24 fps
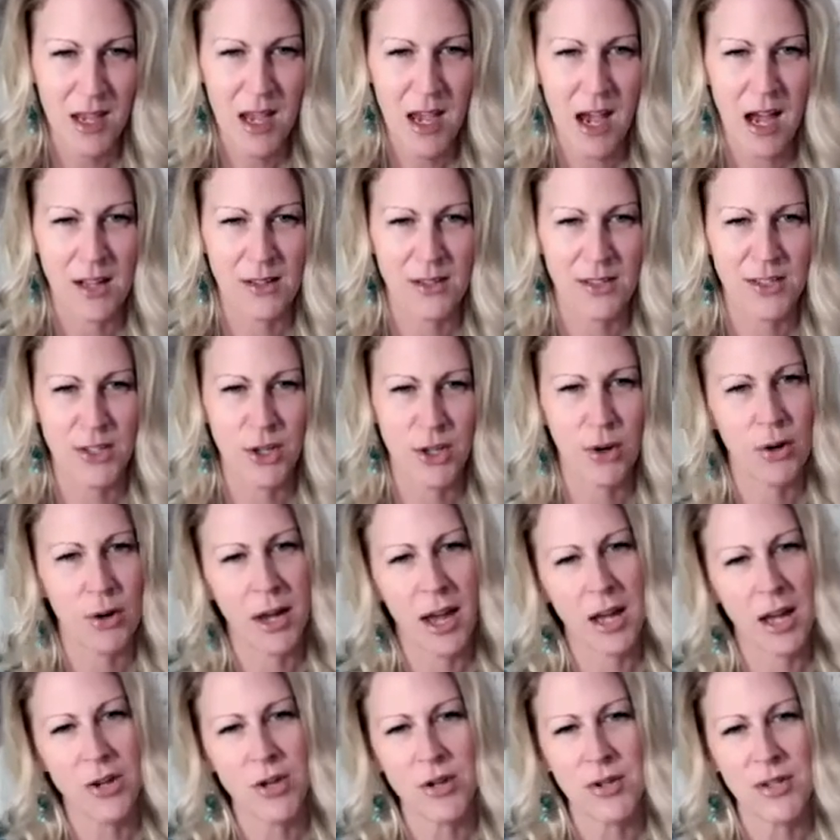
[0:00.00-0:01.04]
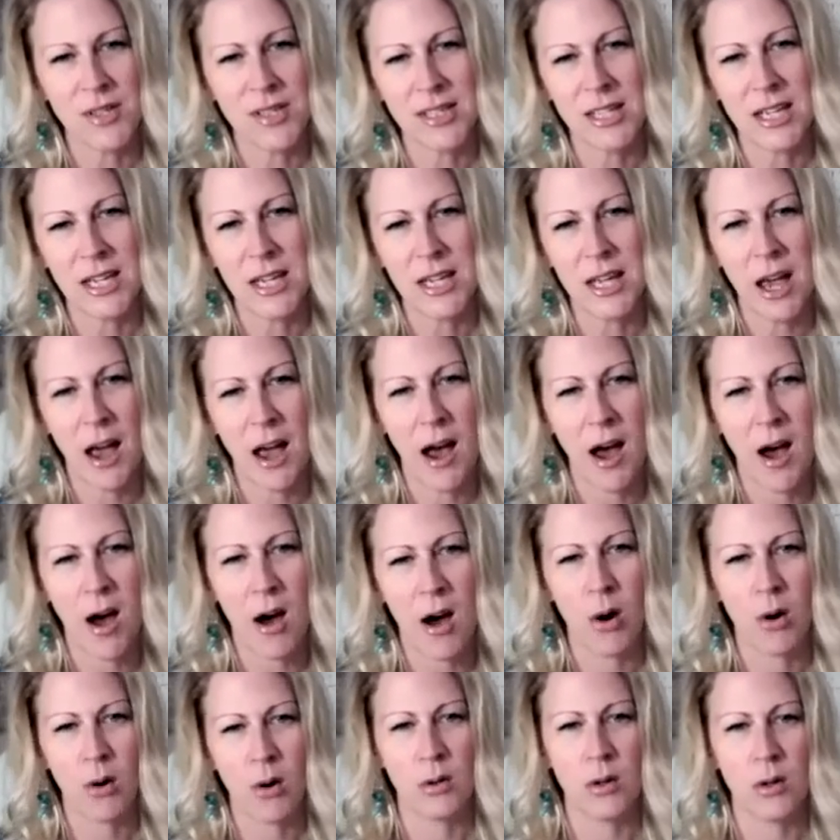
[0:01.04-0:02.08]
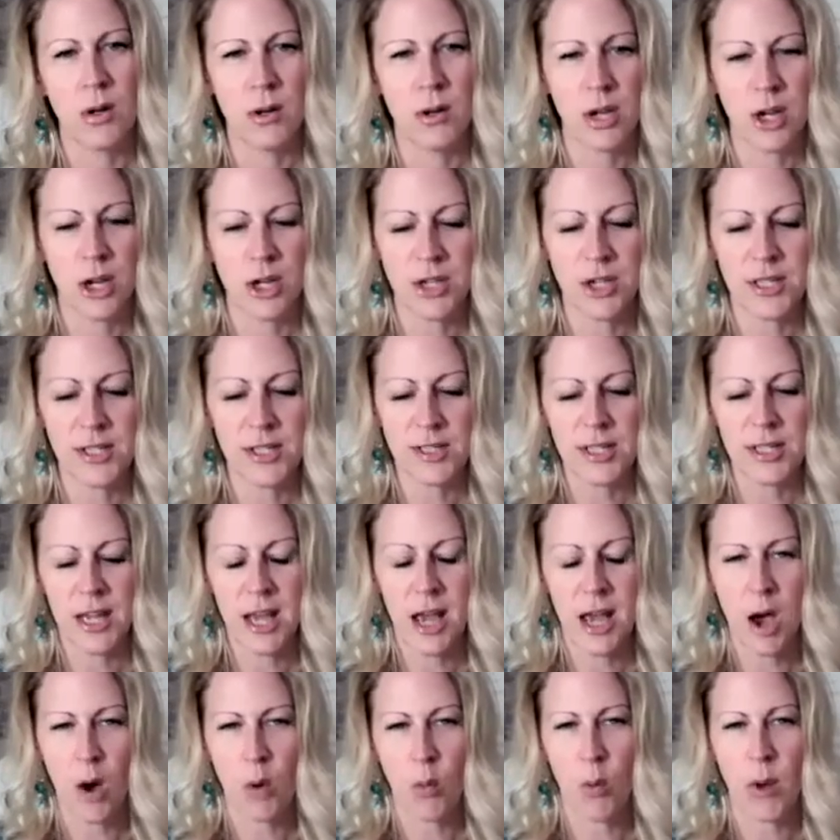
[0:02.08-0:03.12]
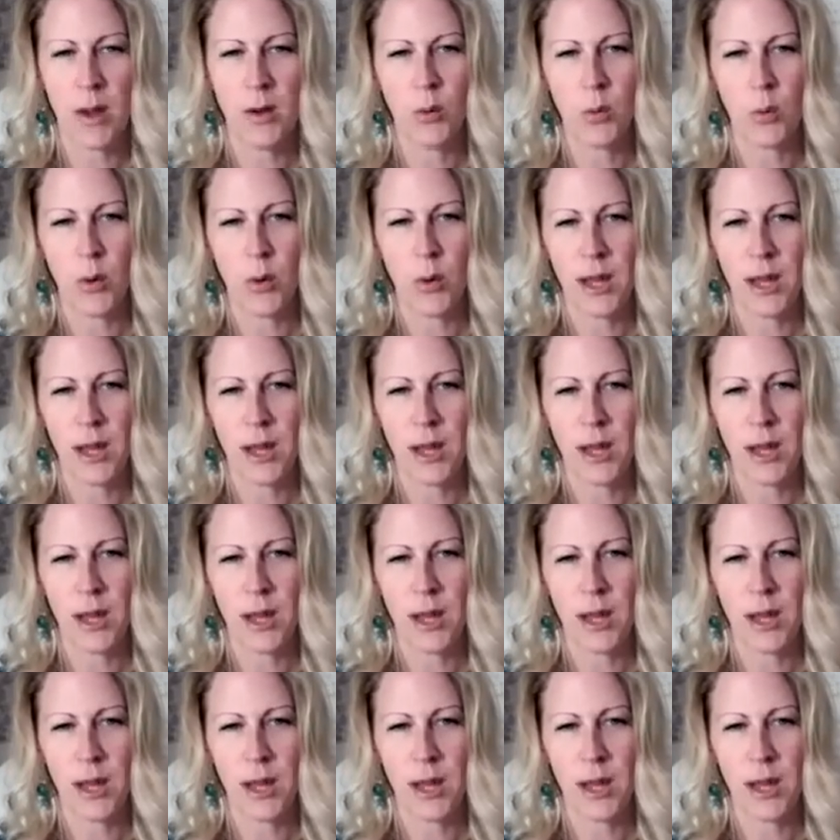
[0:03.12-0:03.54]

And so can you see how when